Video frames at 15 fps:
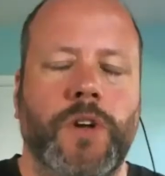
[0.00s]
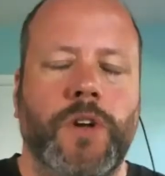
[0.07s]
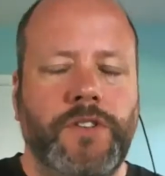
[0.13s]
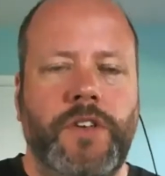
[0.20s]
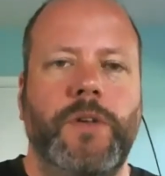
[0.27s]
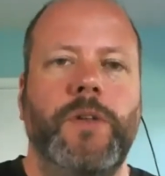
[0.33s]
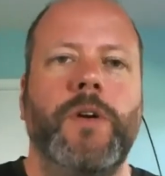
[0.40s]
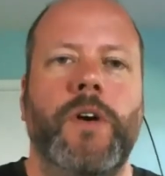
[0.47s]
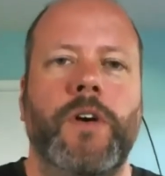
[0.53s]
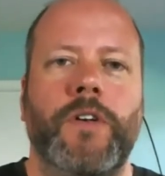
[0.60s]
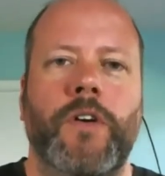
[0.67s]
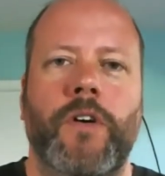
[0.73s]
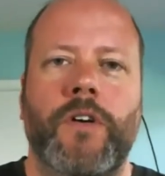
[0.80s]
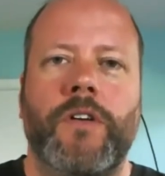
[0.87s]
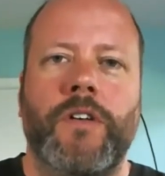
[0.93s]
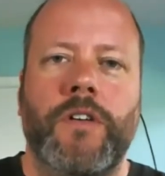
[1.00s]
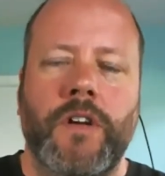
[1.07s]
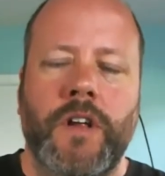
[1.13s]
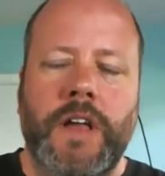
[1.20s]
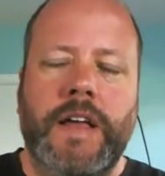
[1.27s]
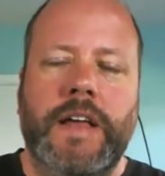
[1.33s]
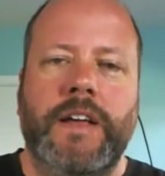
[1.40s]
continuing on our
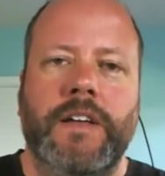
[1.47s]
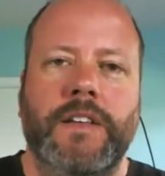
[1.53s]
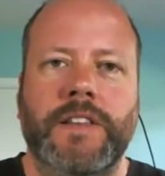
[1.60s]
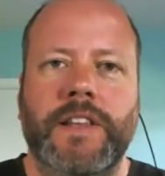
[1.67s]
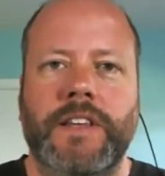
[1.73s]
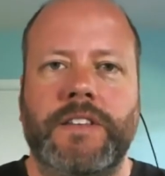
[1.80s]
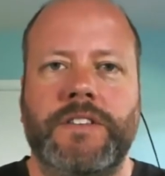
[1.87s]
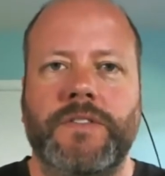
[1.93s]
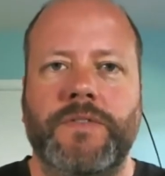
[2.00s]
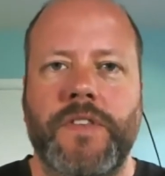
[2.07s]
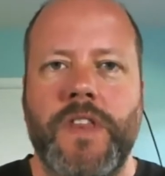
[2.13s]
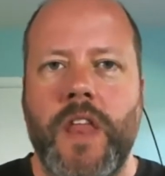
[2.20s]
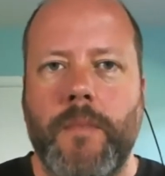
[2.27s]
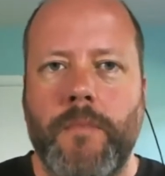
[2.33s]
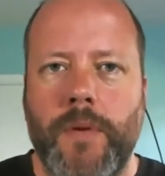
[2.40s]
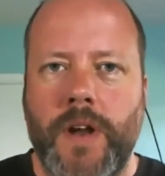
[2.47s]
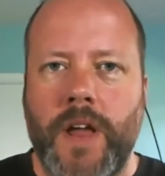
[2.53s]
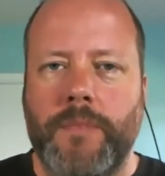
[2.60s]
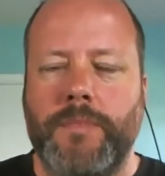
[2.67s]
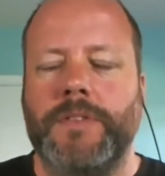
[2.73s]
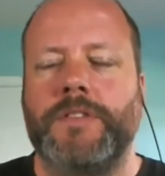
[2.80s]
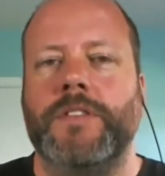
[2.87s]
list of numbered
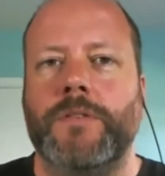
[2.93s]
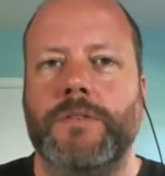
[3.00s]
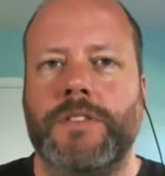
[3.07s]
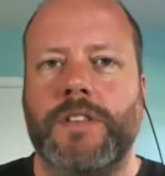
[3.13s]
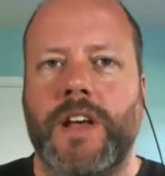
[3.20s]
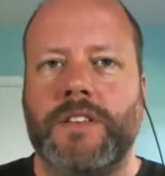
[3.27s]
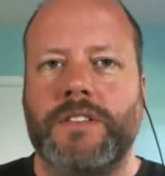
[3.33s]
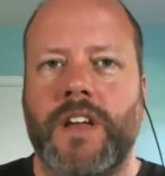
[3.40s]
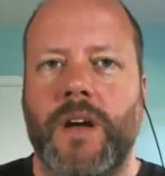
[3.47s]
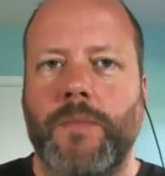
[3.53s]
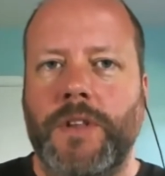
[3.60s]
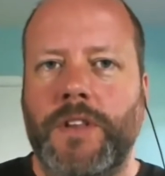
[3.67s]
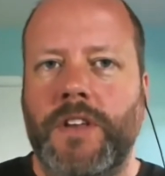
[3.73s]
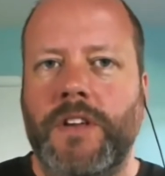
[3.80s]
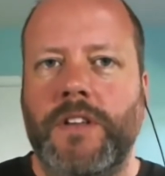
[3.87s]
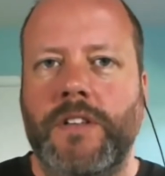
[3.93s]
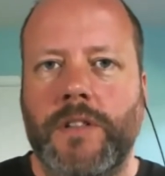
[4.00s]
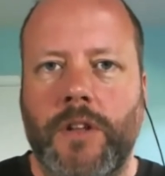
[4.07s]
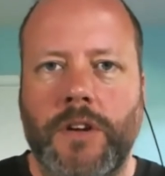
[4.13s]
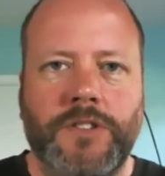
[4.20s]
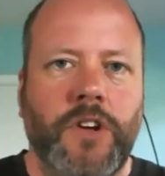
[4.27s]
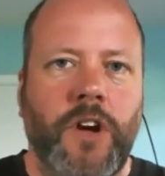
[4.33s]
episodes. Last time we did
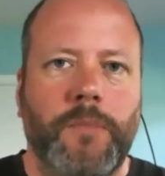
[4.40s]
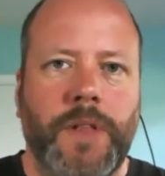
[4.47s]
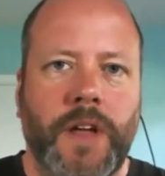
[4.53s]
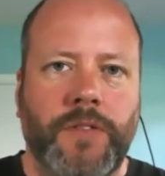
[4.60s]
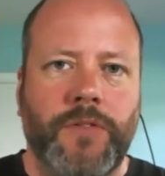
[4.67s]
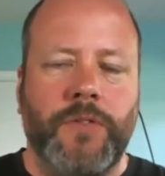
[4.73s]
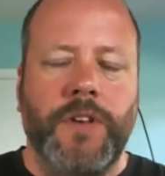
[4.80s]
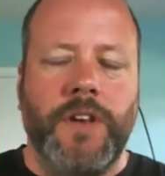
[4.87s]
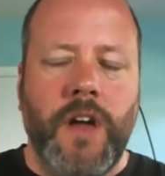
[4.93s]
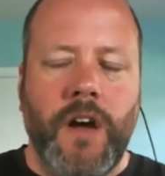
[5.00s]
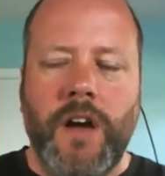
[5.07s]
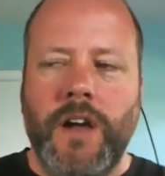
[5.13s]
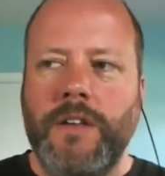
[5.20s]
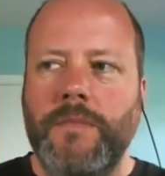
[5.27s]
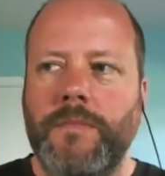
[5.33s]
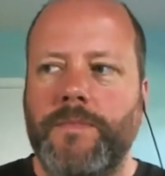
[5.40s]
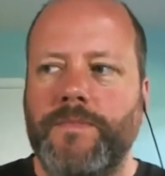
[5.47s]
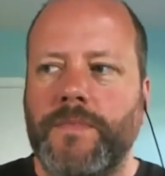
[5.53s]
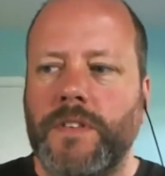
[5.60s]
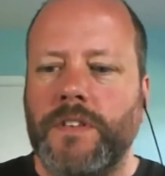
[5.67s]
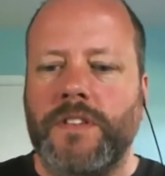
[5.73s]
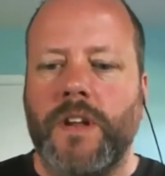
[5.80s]
Launch Complex 39,
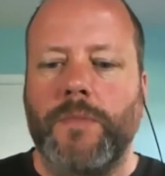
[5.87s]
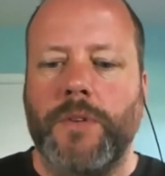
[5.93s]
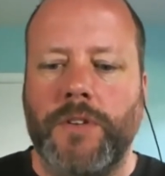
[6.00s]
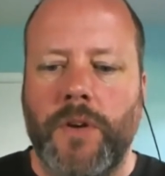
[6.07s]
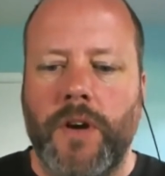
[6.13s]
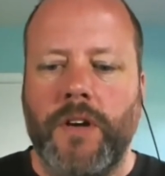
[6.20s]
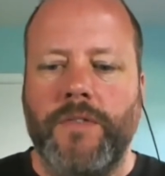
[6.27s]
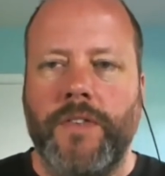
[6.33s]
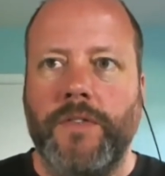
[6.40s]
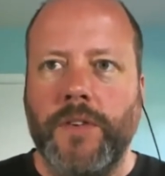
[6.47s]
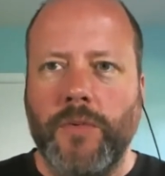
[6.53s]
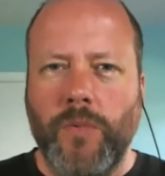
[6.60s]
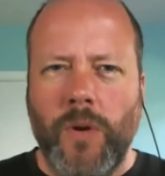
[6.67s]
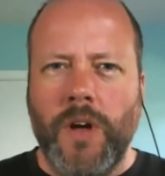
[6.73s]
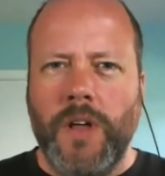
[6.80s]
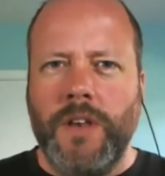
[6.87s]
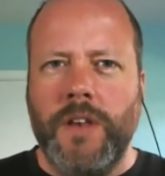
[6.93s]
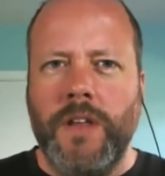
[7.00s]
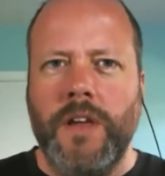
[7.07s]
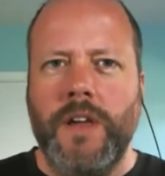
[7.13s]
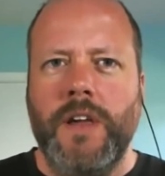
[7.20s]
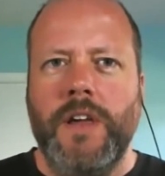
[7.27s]
this time we're going to do Area
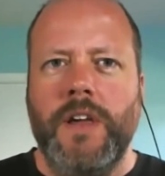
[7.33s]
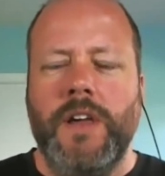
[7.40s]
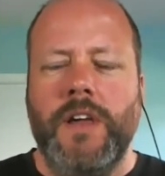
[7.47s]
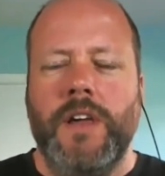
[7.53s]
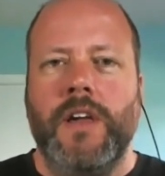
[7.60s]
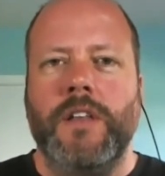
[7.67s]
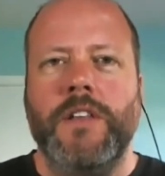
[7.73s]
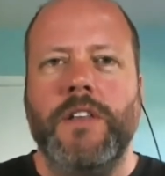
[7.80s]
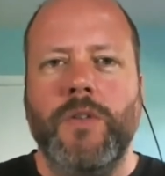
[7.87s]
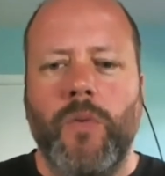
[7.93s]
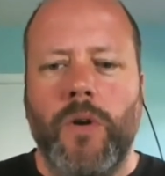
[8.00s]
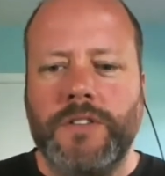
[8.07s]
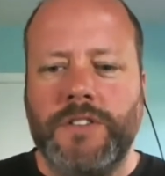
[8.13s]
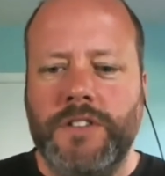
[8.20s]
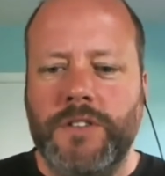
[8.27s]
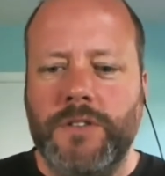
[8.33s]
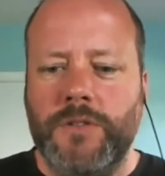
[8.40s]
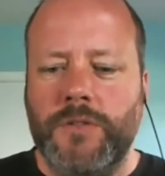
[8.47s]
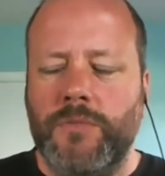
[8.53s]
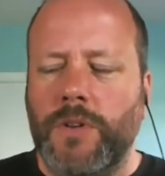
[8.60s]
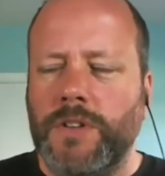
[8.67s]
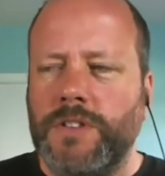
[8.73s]
51, and you wanted to
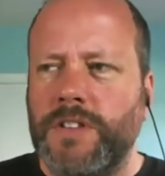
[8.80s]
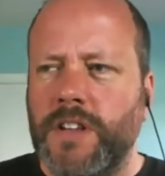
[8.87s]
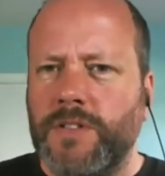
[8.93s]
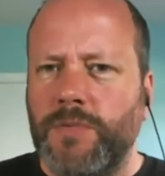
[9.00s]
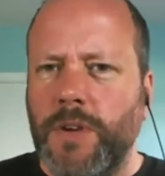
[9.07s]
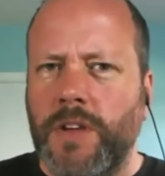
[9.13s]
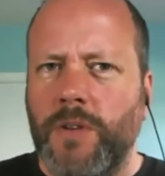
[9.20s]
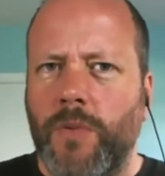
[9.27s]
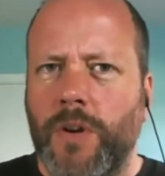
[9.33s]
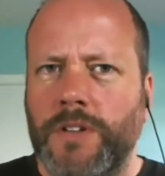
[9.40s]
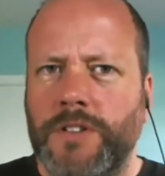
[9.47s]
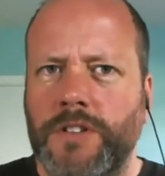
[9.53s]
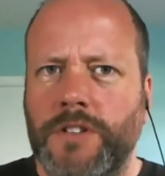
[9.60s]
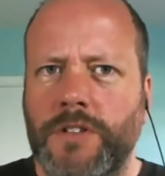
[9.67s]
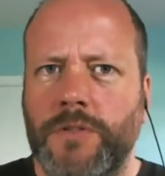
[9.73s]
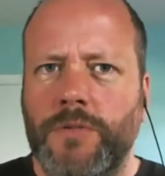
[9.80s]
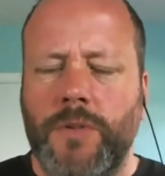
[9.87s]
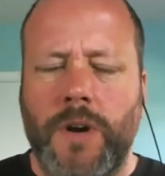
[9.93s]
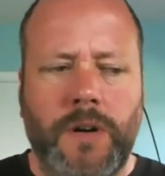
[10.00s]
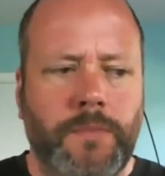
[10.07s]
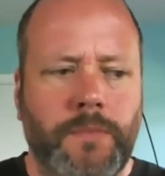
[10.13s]
do, what's next week? You wanted to do...